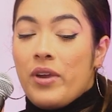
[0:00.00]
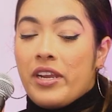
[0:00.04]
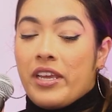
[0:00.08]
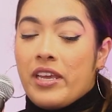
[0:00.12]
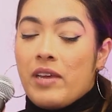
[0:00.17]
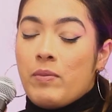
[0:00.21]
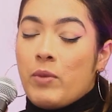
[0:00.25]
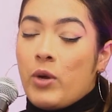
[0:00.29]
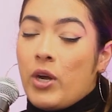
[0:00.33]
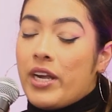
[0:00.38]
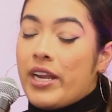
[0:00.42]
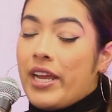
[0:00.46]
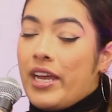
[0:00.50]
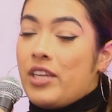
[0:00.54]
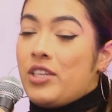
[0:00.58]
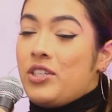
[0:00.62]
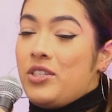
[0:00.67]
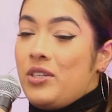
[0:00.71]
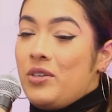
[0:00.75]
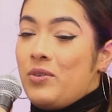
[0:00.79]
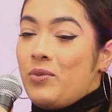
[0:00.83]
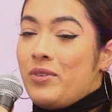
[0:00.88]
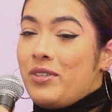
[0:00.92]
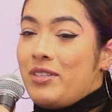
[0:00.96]
When Kim
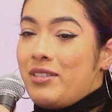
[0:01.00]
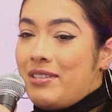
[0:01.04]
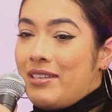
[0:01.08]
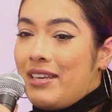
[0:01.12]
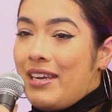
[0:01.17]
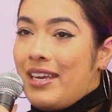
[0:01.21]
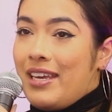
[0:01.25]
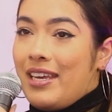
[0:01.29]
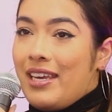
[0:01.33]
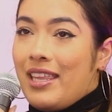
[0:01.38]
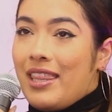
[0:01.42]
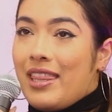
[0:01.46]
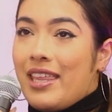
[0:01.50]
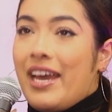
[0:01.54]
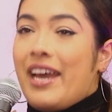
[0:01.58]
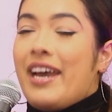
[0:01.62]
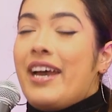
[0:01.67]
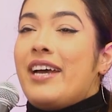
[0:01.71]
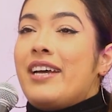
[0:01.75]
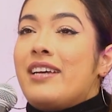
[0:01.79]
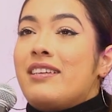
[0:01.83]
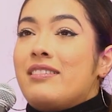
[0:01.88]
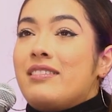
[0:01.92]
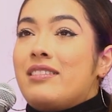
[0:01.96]
Kardashian was saying
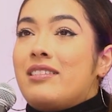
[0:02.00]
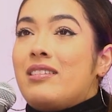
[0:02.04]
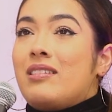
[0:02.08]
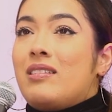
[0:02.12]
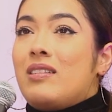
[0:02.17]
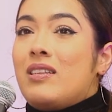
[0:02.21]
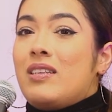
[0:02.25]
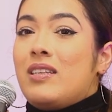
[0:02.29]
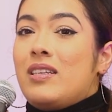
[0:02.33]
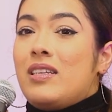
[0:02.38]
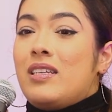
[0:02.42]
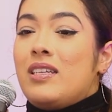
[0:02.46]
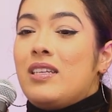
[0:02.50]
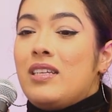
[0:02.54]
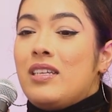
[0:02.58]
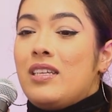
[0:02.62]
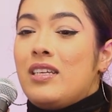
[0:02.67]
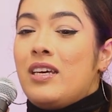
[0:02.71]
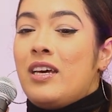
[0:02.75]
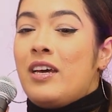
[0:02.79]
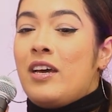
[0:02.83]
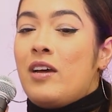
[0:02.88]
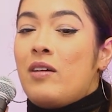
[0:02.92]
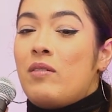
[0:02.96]
that,
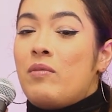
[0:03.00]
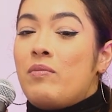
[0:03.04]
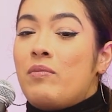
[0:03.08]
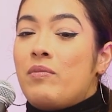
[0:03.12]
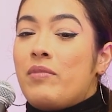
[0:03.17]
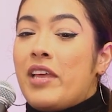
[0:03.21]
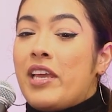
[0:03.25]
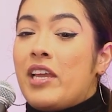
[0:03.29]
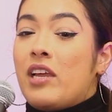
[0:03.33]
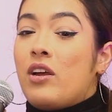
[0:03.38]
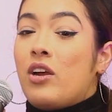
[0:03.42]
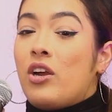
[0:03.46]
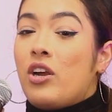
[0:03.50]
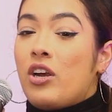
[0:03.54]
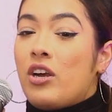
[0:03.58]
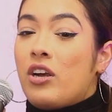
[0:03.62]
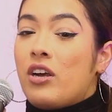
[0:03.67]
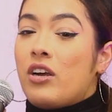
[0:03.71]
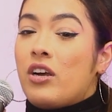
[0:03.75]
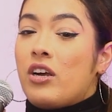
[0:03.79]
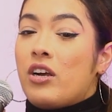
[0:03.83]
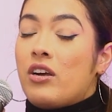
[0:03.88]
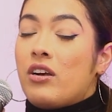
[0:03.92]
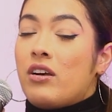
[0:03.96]
um, like
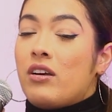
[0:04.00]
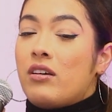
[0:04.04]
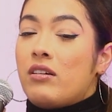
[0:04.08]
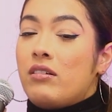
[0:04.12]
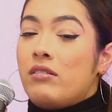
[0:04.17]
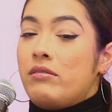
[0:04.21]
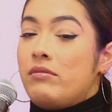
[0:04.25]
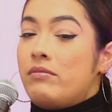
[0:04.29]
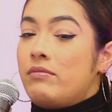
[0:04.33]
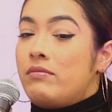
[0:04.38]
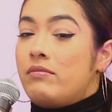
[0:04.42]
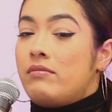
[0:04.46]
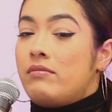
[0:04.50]
her,